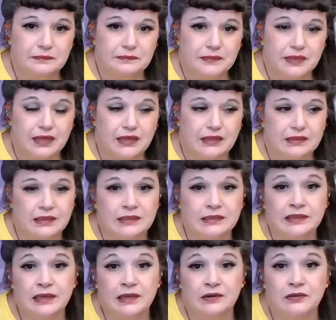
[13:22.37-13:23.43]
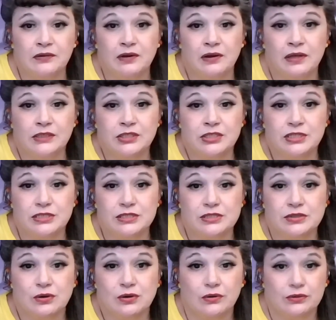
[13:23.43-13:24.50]
And then later on she's
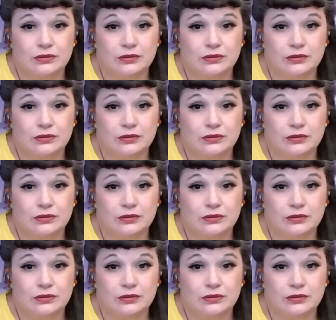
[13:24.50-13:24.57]
told